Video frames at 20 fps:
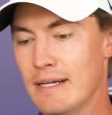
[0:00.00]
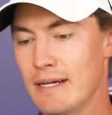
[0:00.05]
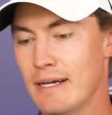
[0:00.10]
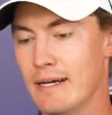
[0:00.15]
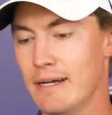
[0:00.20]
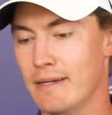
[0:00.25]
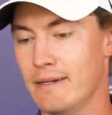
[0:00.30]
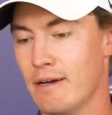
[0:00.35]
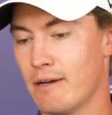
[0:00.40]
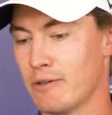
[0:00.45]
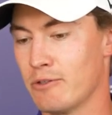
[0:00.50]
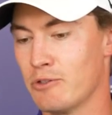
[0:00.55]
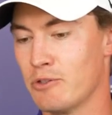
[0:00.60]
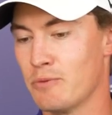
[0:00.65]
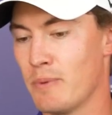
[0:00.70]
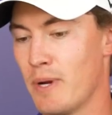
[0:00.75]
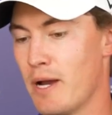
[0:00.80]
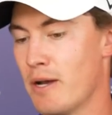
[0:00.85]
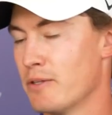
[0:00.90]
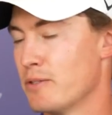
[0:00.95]
Uh, Dr.
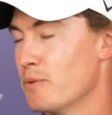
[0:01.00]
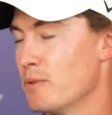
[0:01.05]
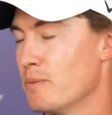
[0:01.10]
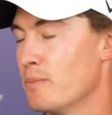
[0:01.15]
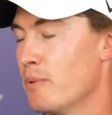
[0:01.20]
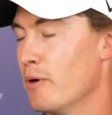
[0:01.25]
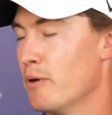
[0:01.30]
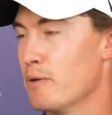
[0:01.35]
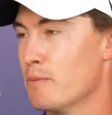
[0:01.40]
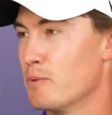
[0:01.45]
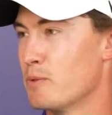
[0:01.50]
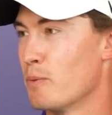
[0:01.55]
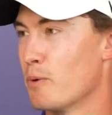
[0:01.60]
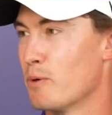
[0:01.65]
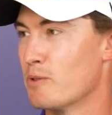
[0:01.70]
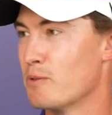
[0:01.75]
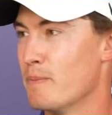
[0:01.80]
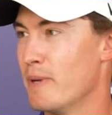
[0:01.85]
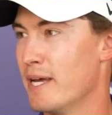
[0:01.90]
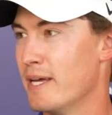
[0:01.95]
Sprouse with Podium
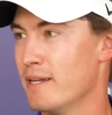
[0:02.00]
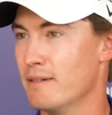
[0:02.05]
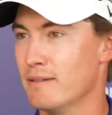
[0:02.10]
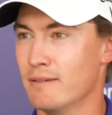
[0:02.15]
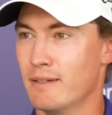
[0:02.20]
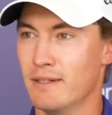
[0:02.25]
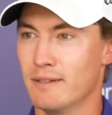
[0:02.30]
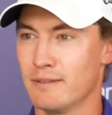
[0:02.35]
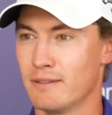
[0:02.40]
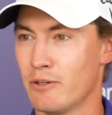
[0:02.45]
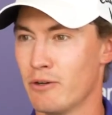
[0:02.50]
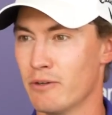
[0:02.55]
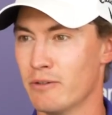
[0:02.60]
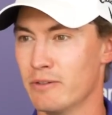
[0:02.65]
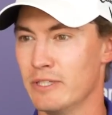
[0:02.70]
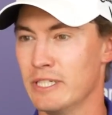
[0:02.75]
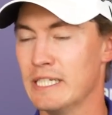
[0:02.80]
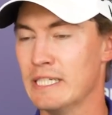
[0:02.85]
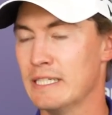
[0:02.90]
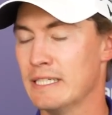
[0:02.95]
Sports Med and, and
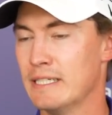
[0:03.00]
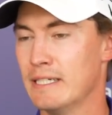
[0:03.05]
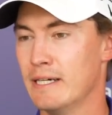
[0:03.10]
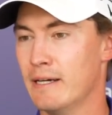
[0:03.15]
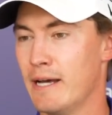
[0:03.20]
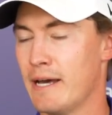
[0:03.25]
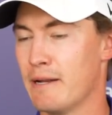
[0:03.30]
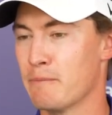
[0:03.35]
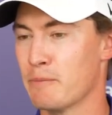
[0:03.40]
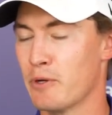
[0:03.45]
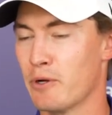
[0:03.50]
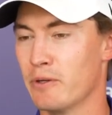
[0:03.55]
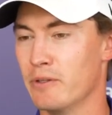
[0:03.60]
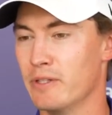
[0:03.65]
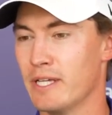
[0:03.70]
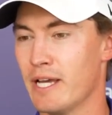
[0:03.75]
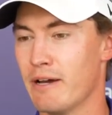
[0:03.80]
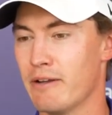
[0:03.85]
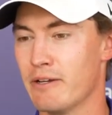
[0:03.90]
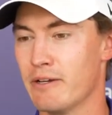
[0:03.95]
Curly, uh, Adam
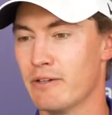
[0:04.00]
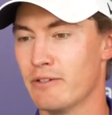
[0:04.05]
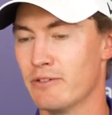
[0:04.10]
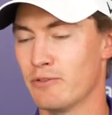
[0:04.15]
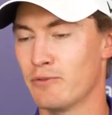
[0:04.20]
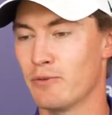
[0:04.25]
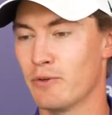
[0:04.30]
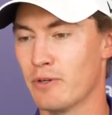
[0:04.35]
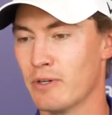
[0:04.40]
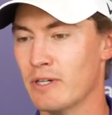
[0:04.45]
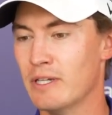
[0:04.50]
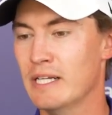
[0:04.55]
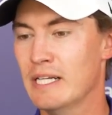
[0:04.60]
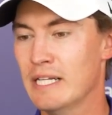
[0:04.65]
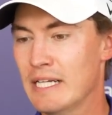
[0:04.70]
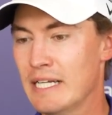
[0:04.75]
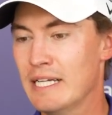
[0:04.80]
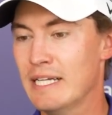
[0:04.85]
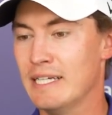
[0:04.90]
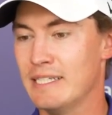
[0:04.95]
Curly out here just for
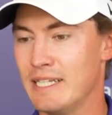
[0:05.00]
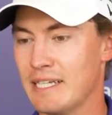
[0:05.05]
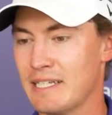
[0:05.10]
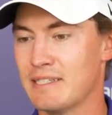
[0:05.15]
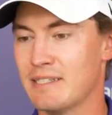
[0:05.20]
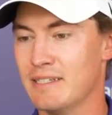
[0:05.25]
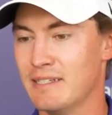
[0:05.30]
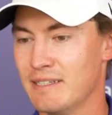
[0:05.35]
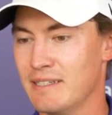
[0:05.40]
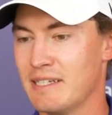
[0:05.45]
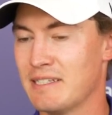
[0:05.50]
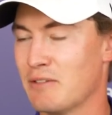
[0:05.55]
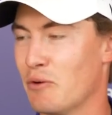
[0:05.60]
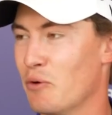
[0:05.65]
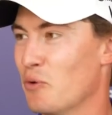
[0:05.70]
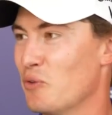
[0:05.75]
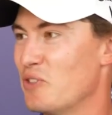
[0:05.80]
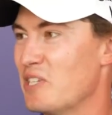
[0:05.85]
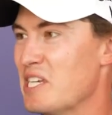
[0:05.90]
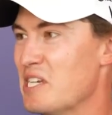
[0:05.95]
takes a takes a
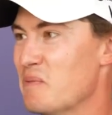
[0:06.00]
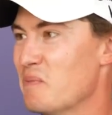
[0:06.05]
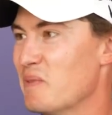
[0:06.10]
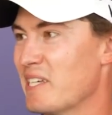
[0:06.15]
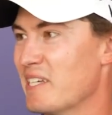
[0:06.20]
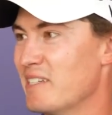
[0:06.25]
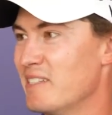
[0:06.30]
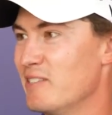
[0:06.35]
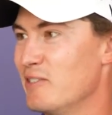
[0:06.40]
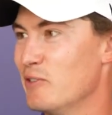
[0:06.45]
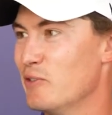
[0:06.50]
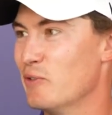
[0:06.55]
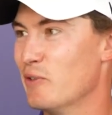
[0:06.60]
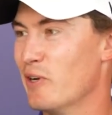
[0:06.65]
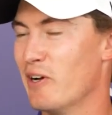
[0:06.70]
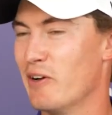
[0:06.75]
whole team to get you yeah.